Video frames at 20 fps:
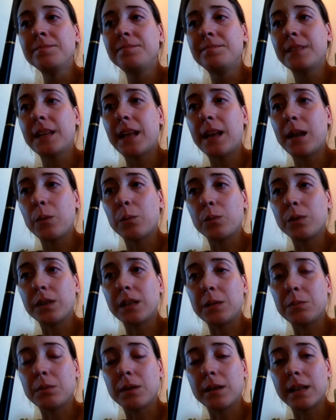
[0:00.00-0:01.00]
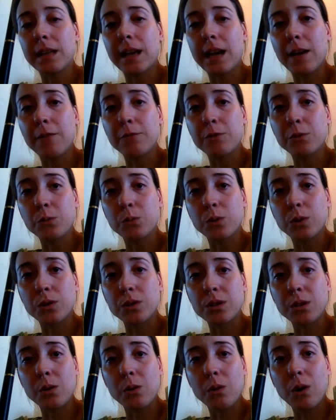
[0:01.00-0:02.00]
And I will need money afterward
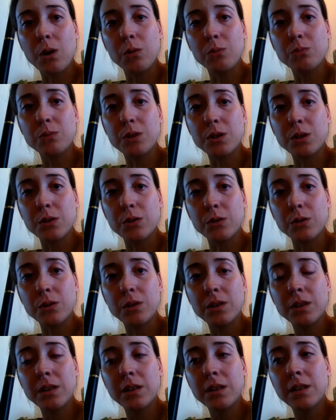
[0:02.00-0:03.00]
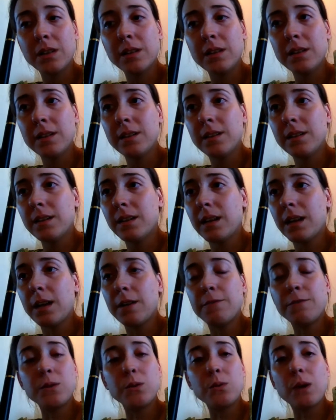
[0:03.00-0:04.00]
to go home to.
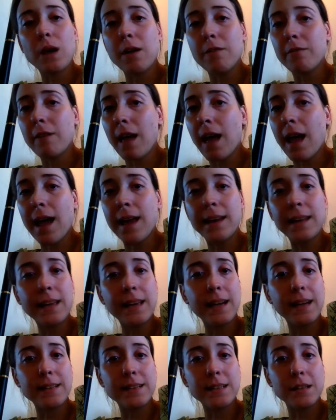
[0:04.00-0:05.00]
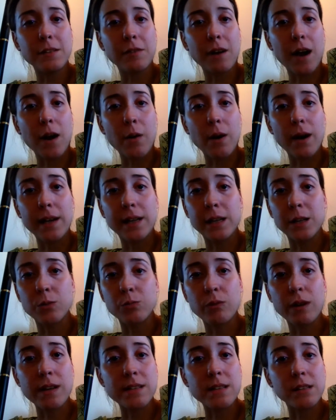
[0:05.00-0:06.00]
If you have any idea of how I can
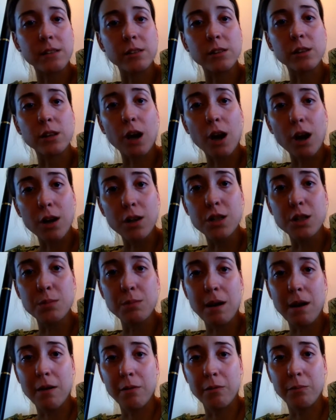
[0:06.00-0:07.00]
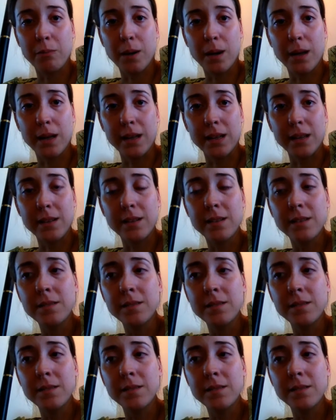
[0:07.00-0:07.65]
raise a large amount of money,